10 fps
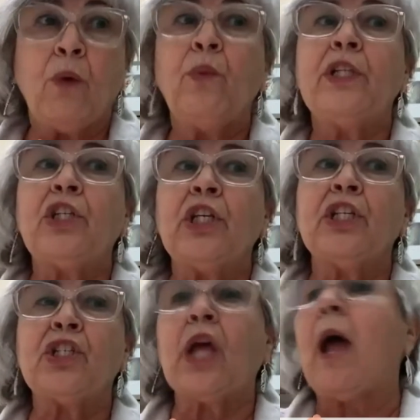which
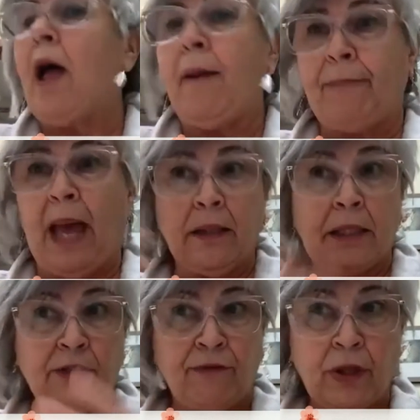is
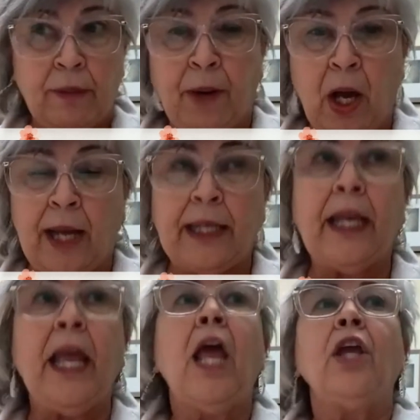balance for the
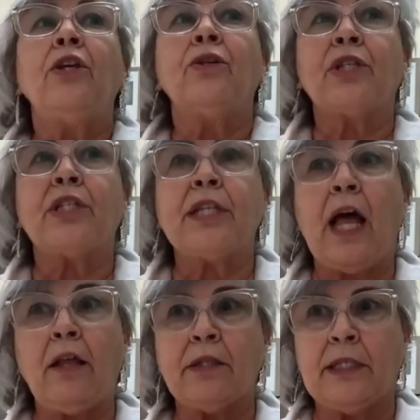body. Your
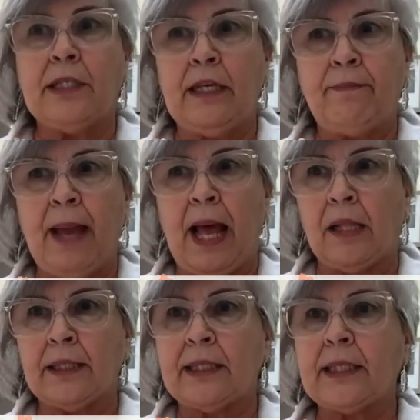cells need
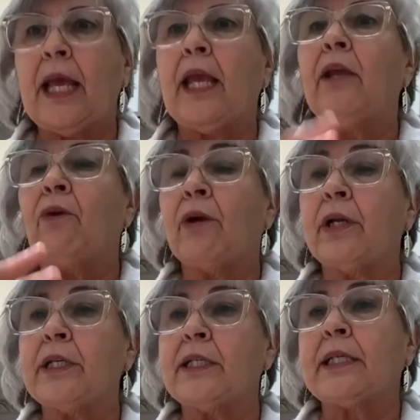balance in
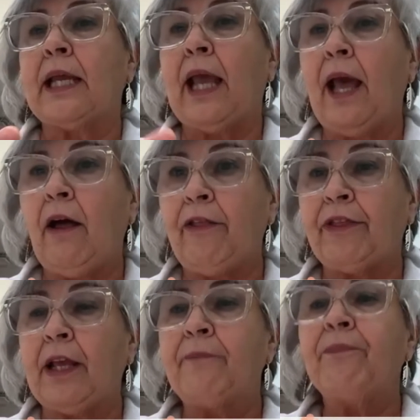order to stay
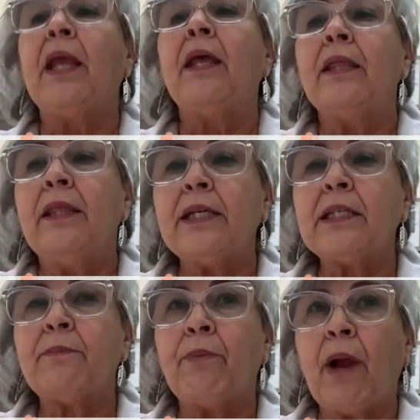healthy.
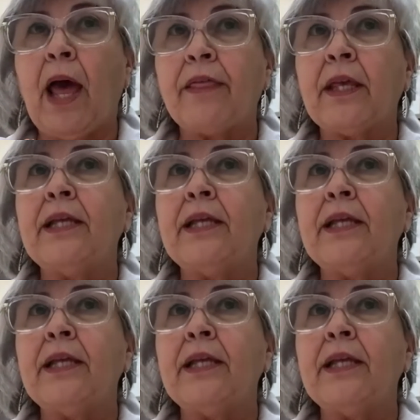This breath